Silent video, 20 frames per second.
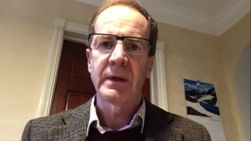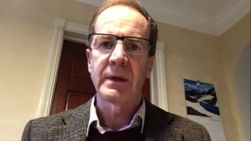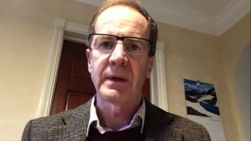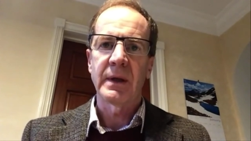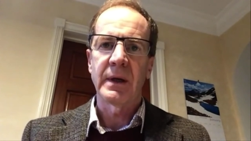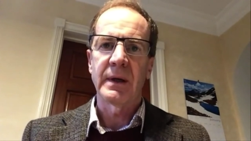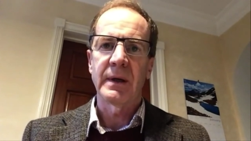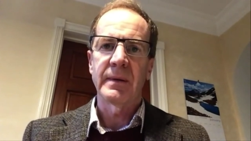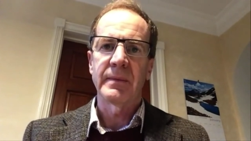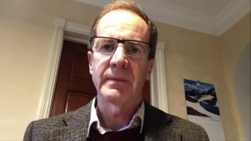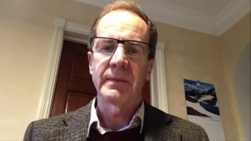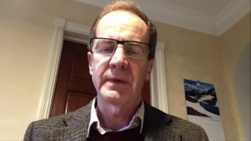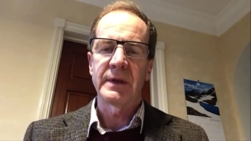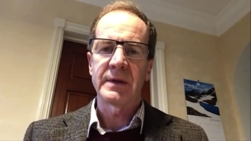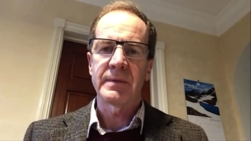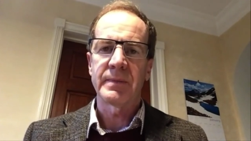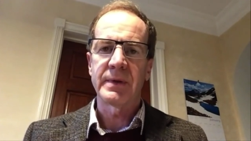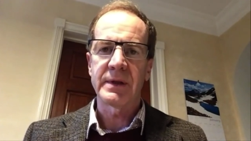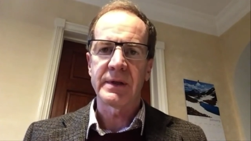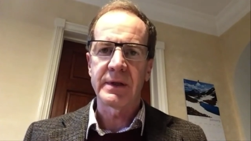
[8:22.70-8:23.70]
um,
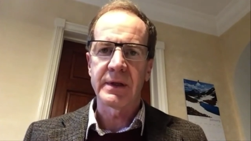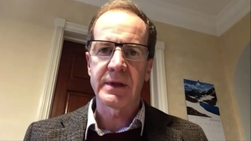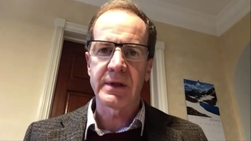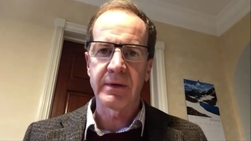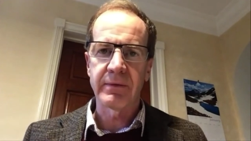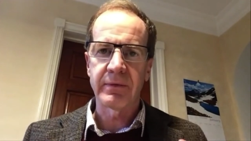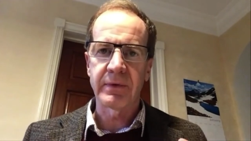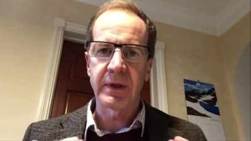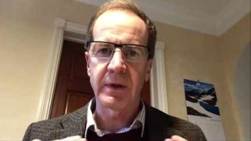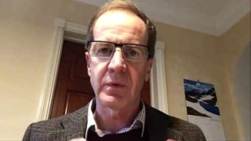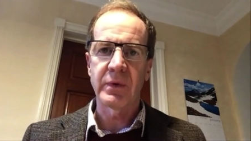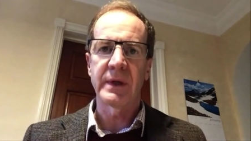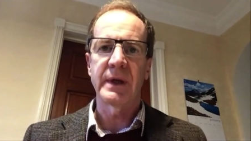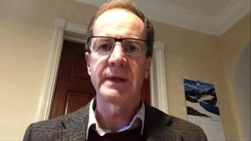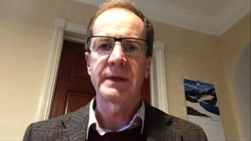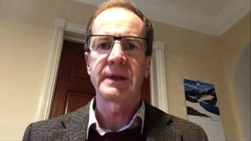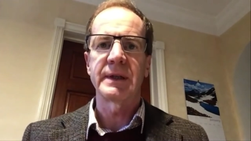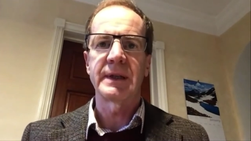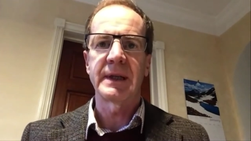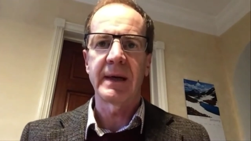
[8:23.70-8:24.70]
this business of
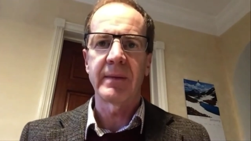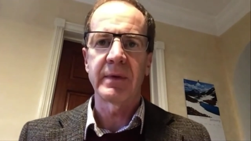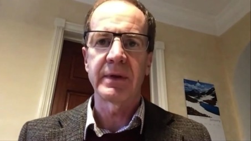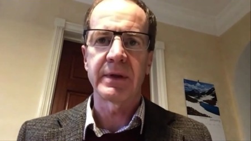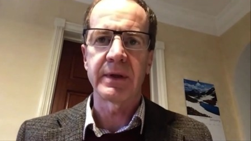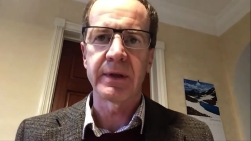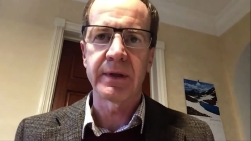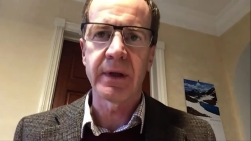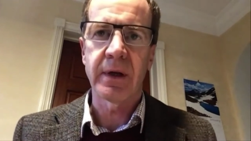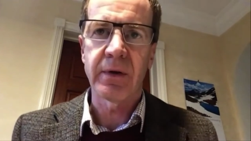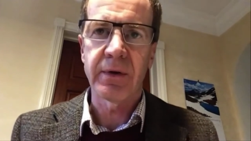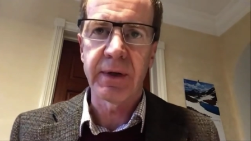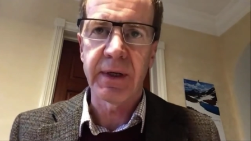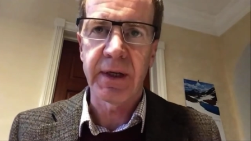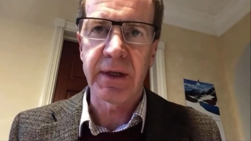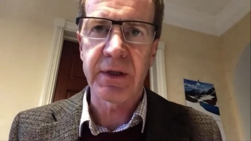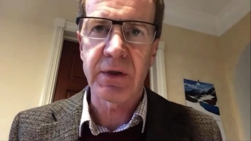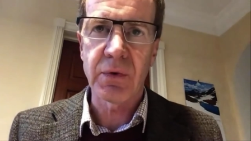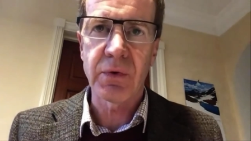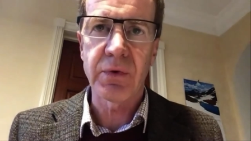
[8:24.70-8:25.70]
liquidated damages are an
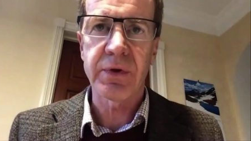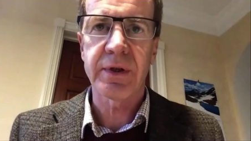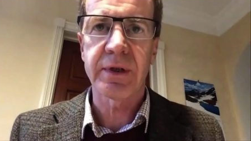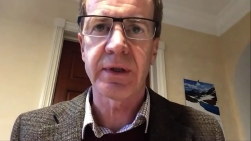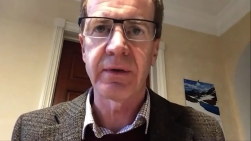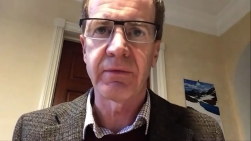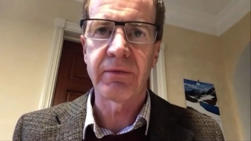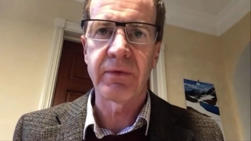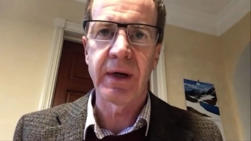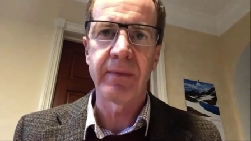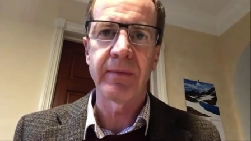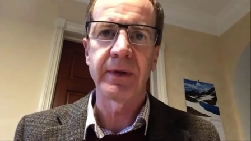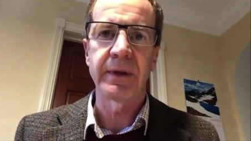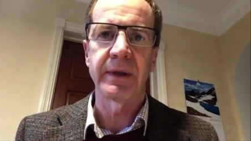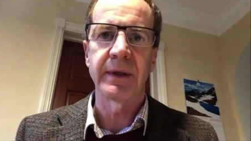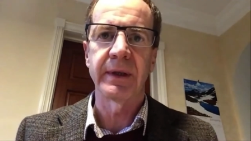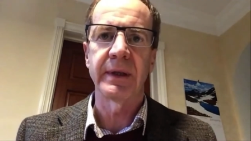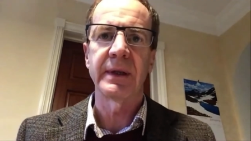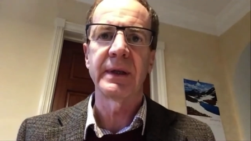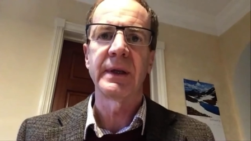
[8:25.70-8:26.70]
exhaustive
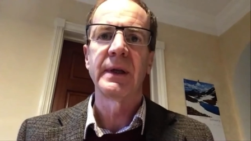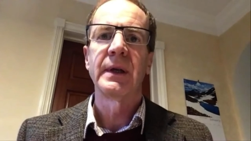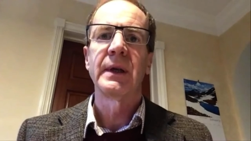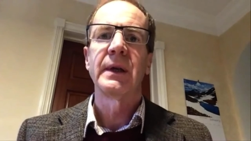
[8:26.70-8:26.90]
remedy.